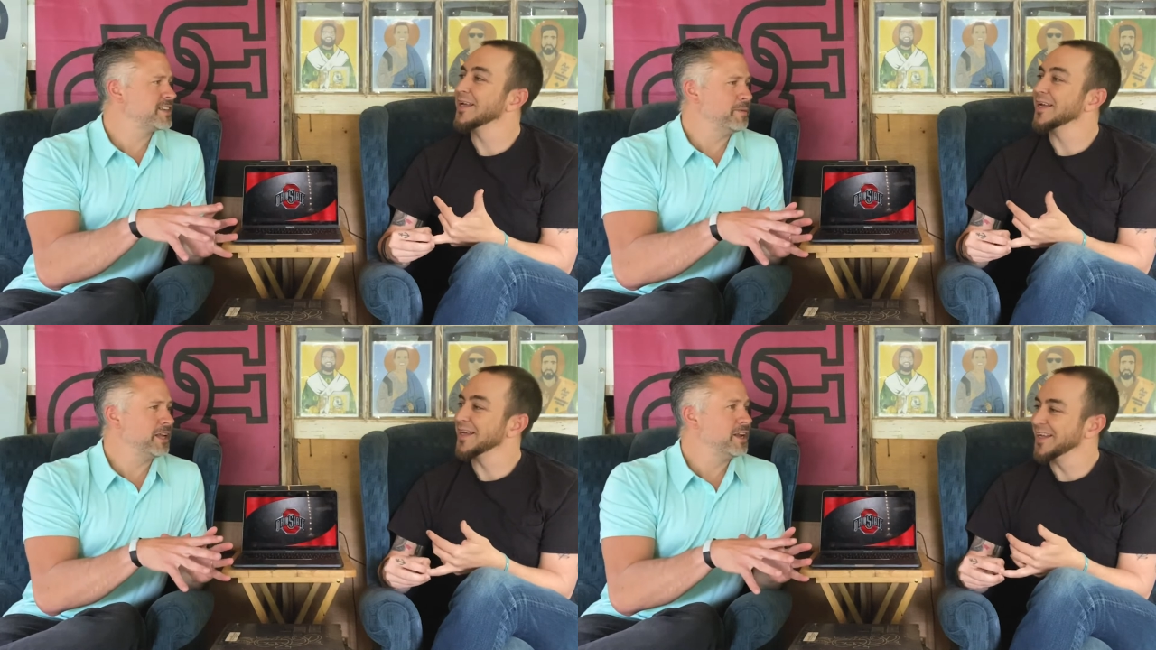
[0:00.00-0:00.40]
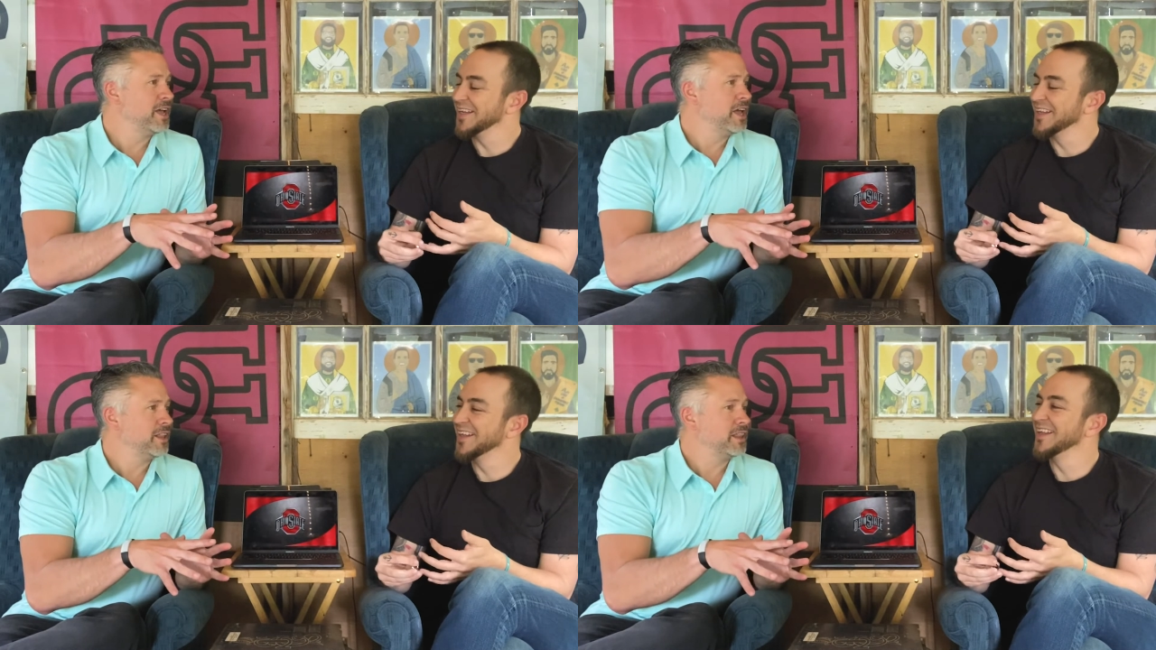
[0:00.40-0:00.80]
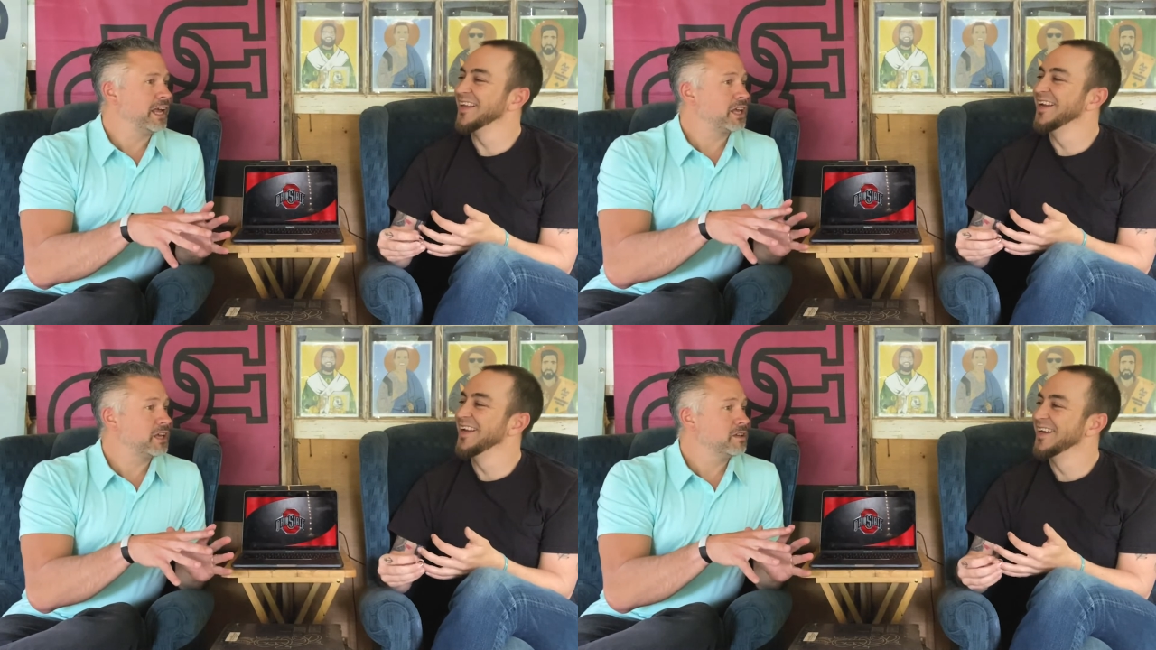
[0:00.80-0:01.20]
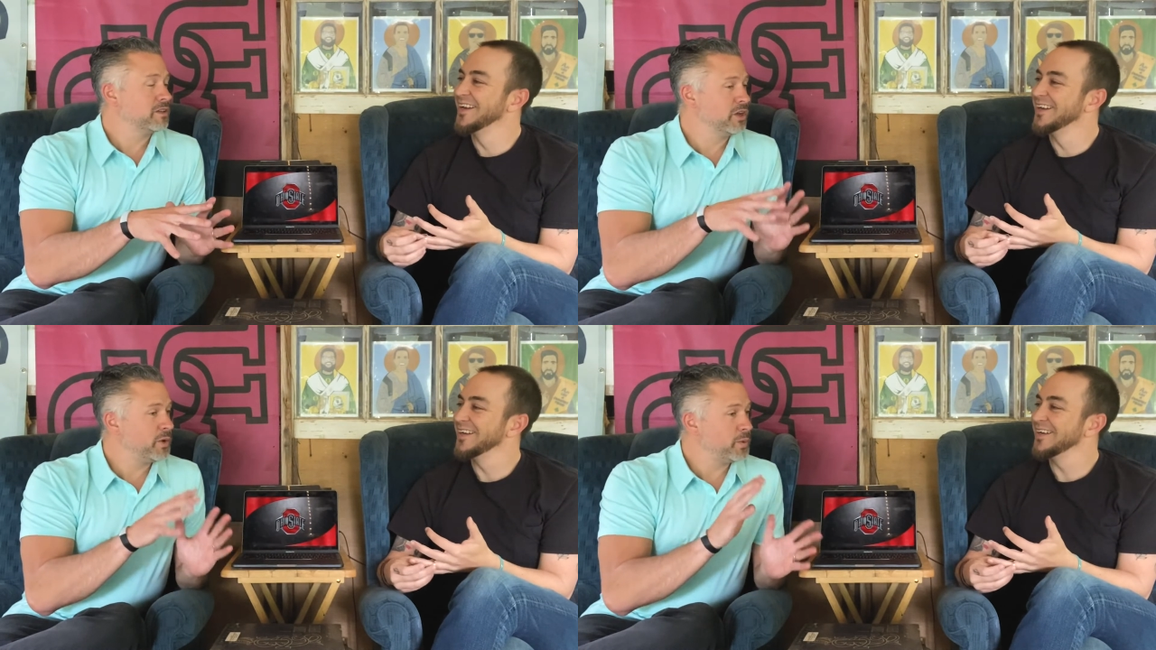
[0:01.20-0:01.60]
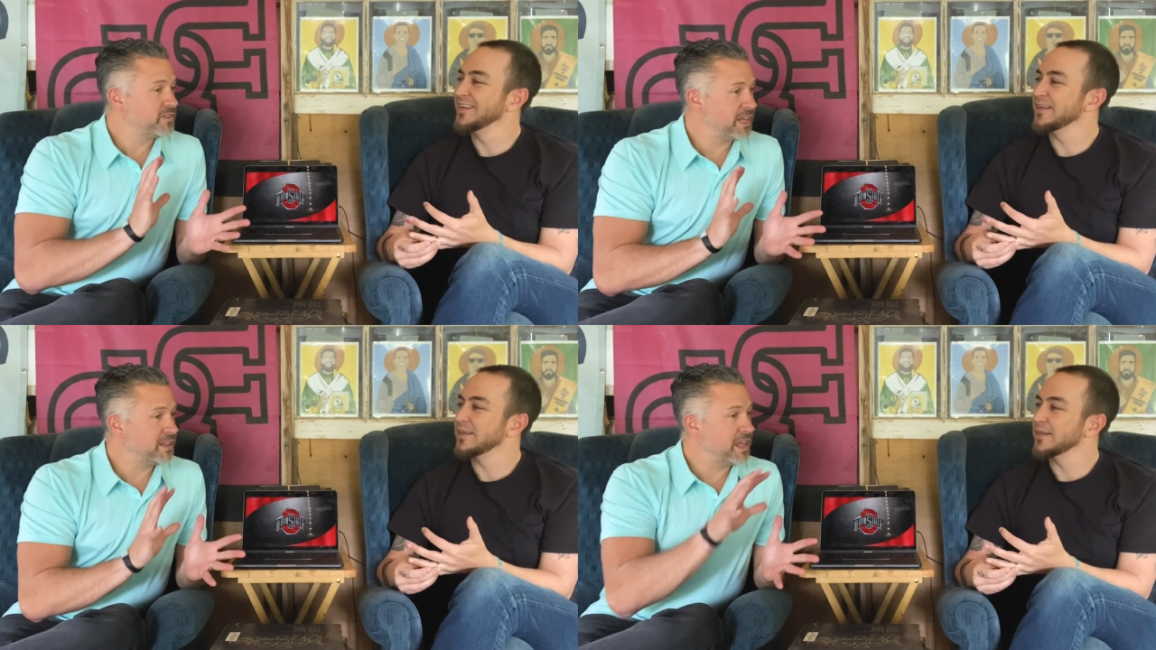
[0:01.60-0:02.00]
Speaker 1: I mean, like literally, we
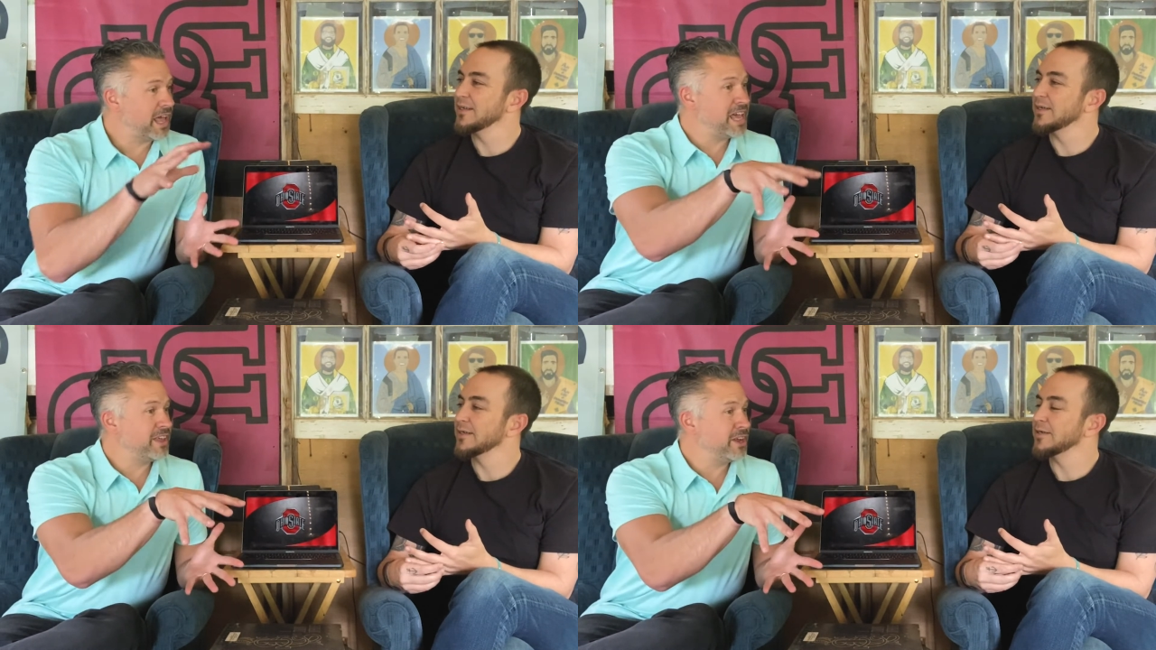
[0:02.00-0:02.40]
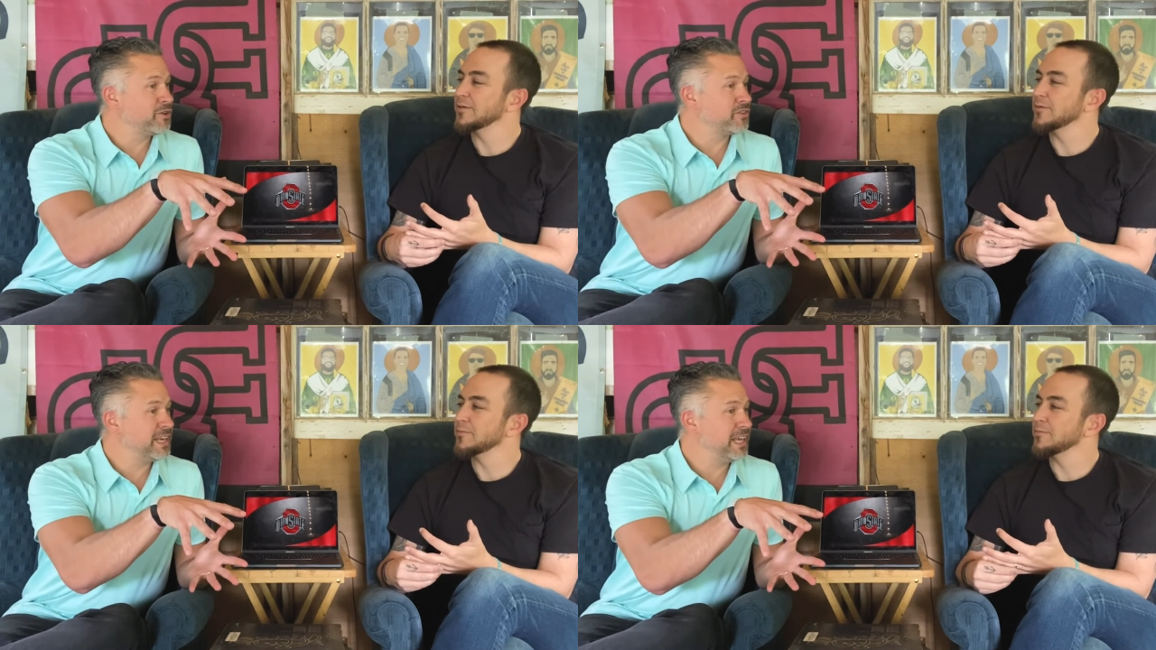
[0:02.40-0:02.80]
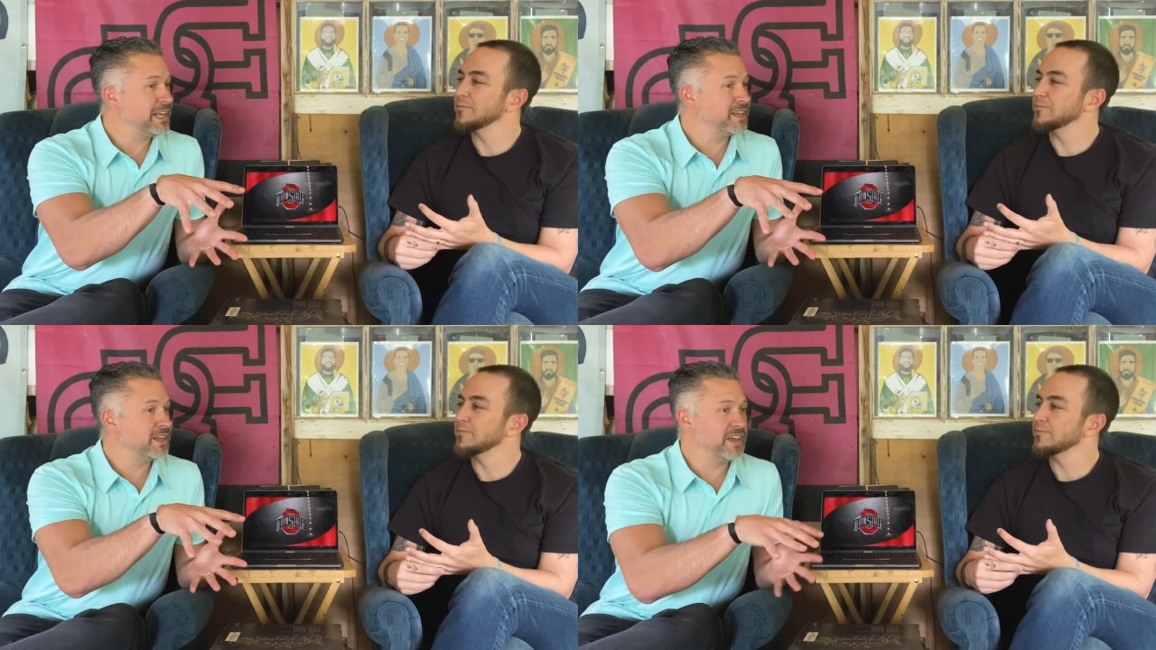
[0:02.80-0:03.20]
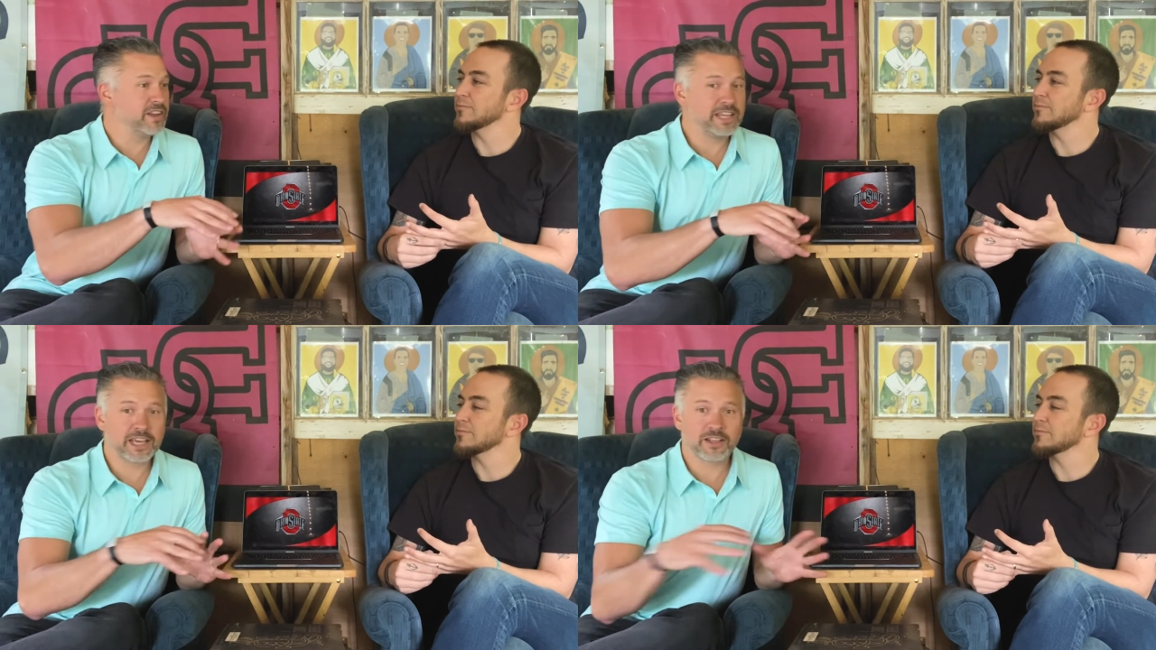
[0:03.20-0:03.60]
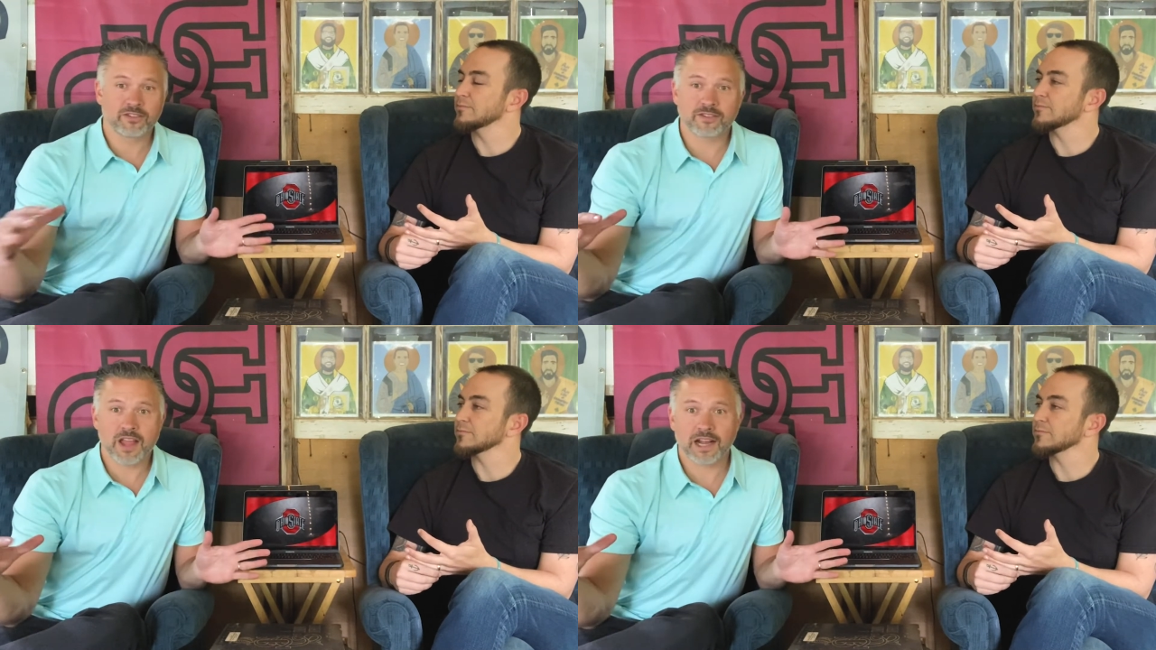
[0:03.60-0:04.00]
said, "Hey, here's a need," and the
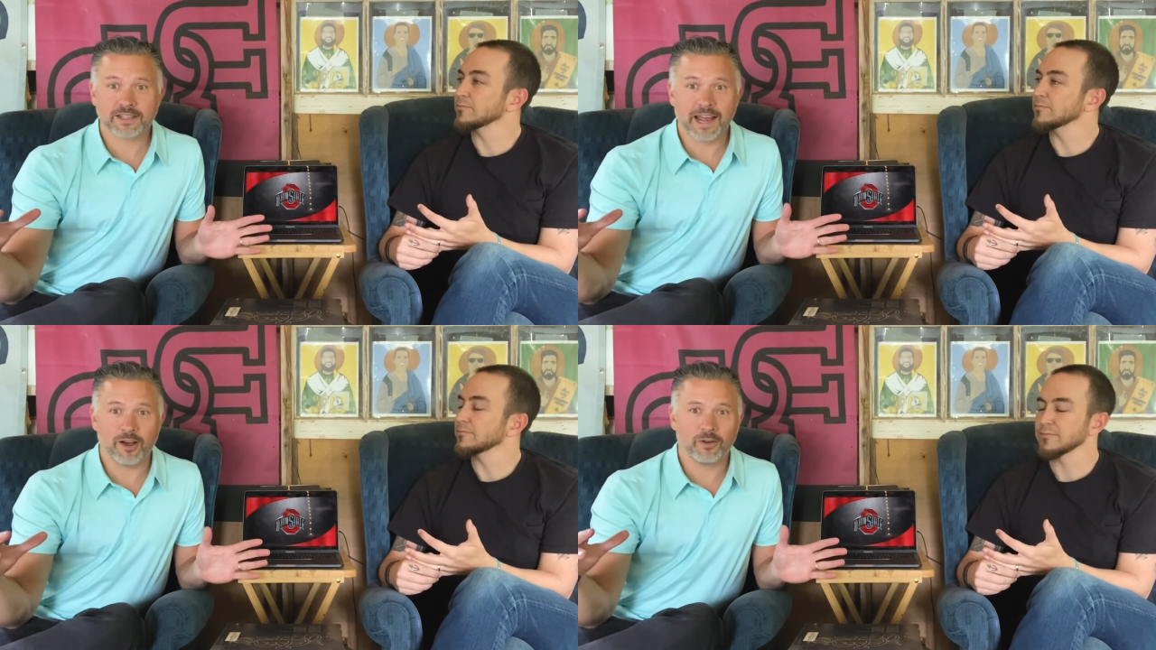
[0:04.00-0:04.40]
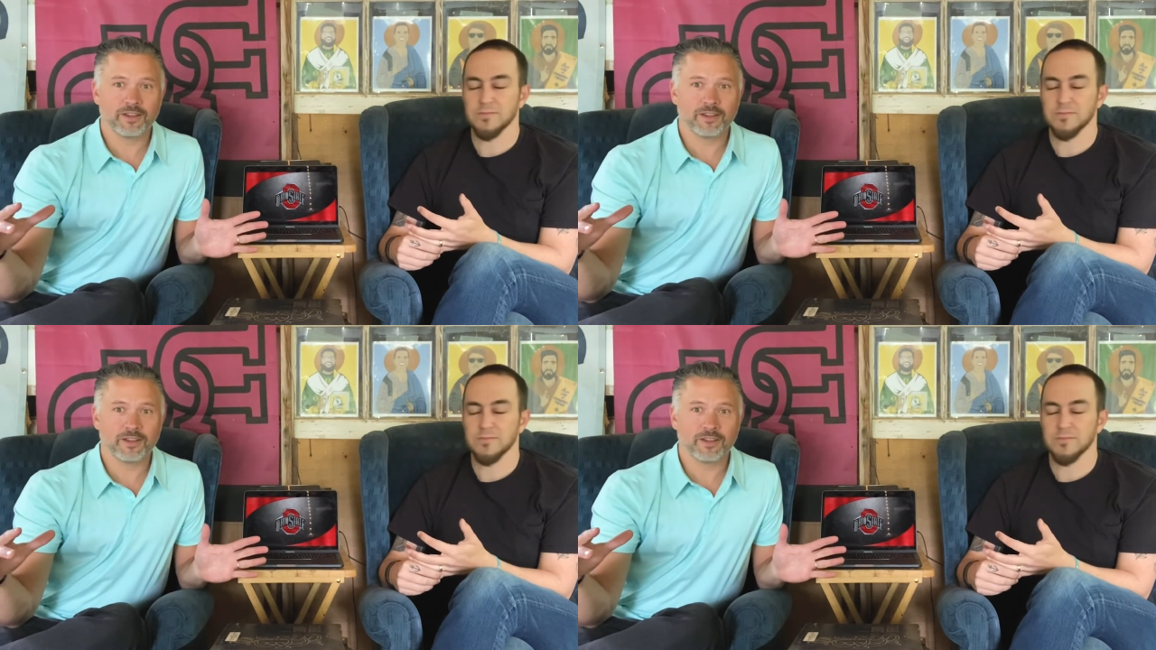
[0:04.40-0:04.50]
deacons knocked it out.